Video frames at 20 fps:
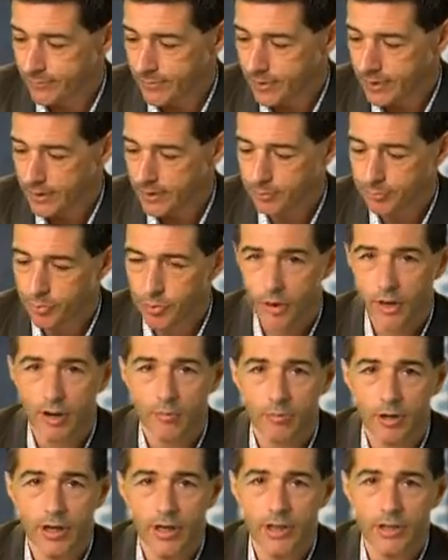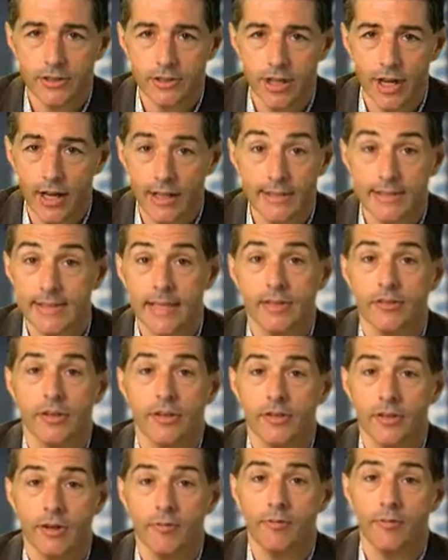this product really is a set
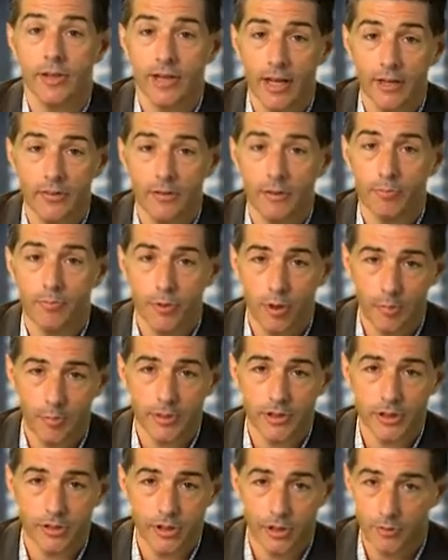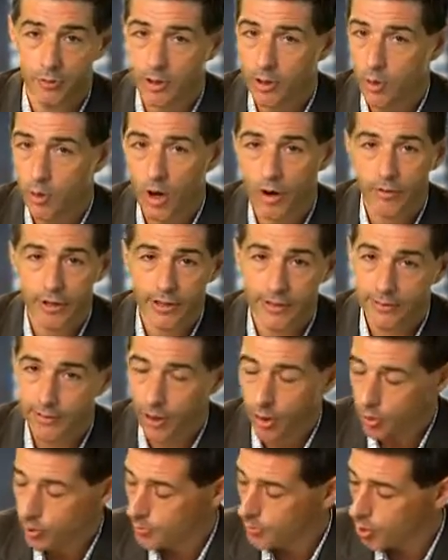it and forget it proposition, requiring
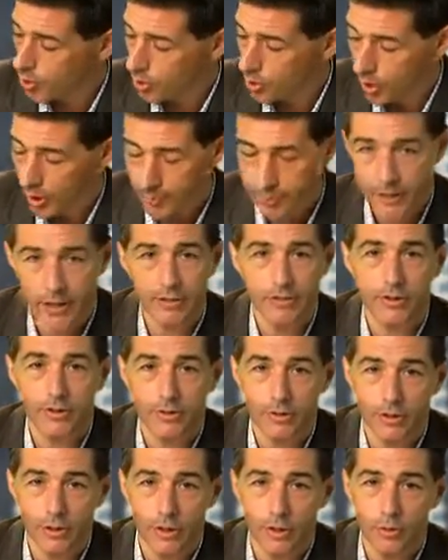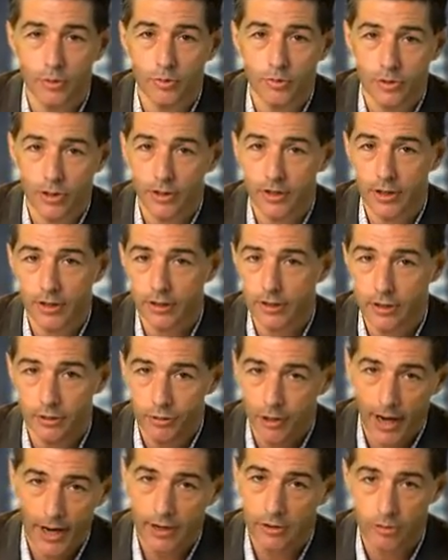no more ability to use than the
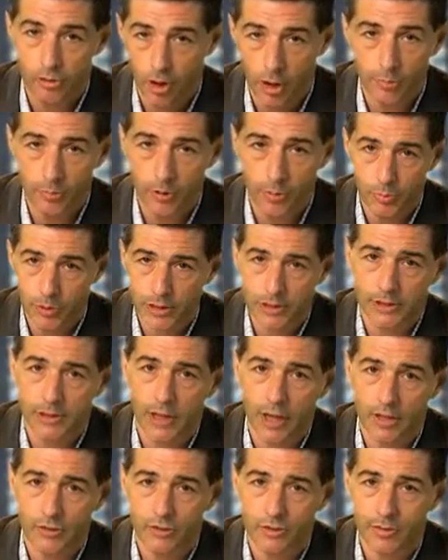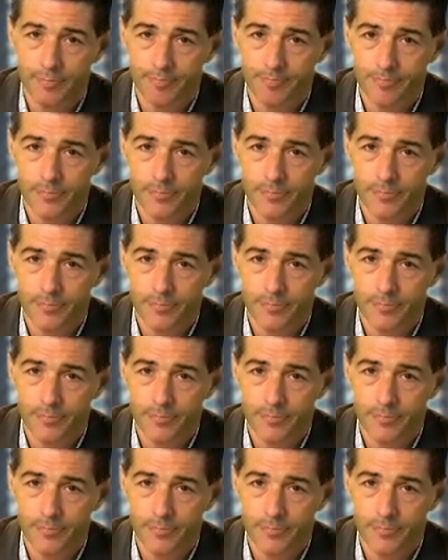drag and drop we discussed.